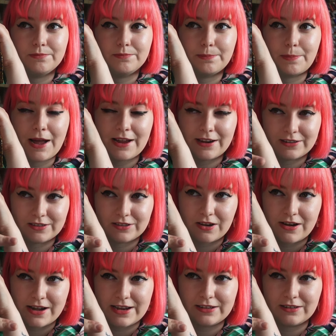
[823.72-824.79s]
back
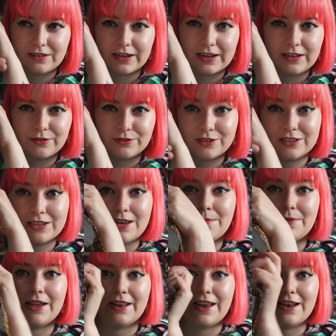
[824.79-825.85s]
side like a little slip
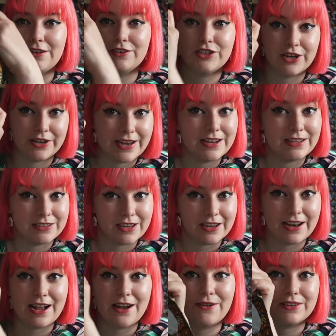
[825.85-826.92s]
and then turn it inside
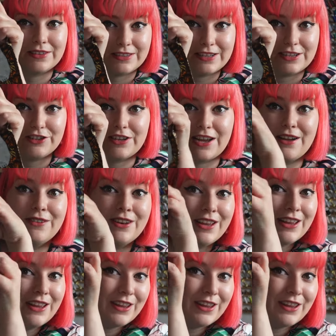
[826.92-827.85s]
out and stitch down.